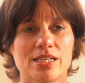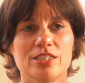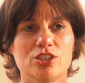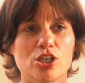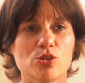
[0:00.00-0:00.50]

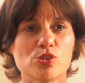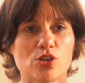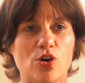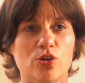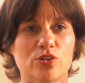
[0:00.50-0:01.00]
it
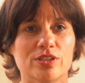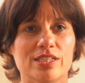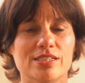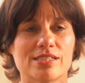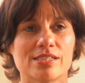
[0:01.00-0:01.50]
goes on.
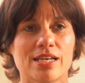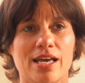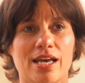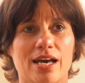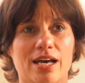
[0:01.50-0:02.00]
It's
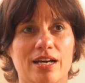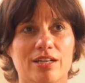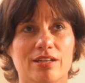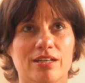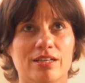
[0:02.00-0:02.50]

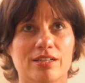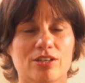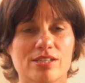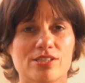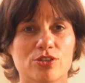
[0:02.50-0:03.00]

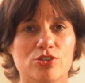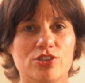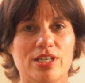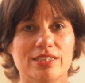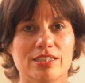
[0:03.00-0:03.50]

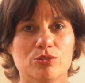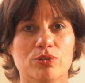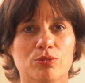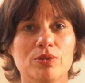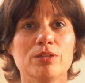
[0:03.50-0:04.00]
associated
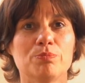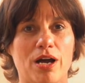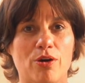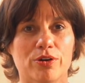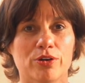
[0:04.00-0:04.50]
with
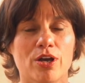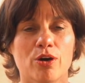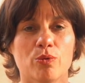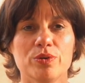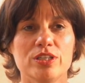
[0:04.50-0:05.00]
willpower.
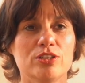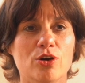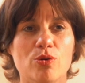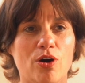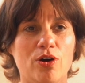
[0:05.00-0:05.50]
We
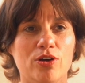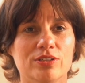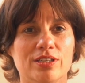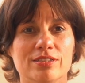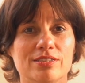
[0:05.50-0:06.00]
go
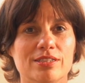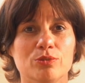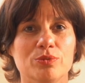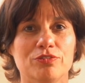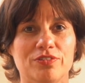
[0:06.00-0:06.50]
on
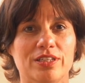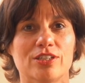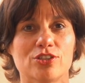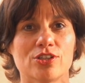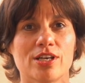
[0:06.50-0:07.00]
until we
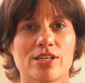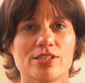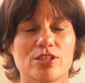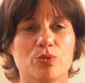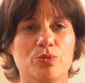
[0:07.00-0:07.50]
finish.
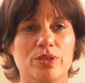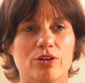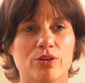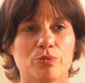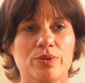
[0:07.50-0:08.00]
So we
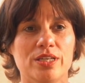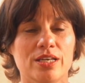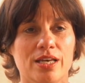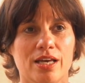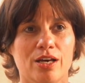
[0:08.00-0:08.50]

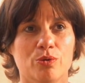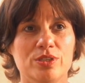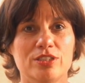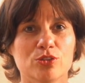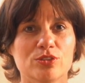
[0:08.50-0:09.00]

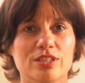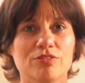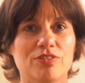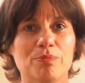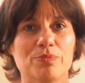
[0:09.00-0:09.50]
don't
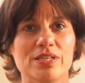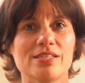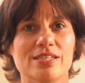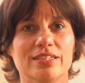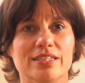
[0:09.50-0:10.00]
give up
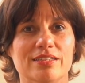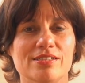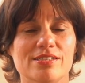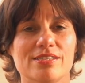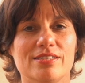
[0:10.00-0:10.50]
easily.
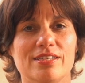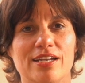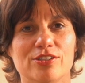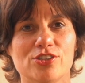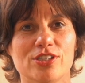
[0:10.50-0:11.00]
This is the
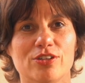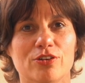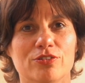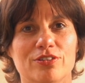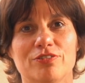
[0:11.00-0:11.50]
energy
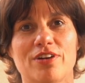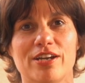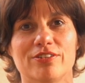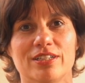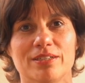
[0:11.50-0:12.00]
of the
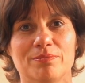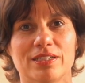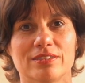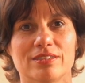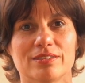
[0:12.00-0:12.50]
fire
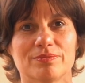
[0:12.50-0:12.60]
element.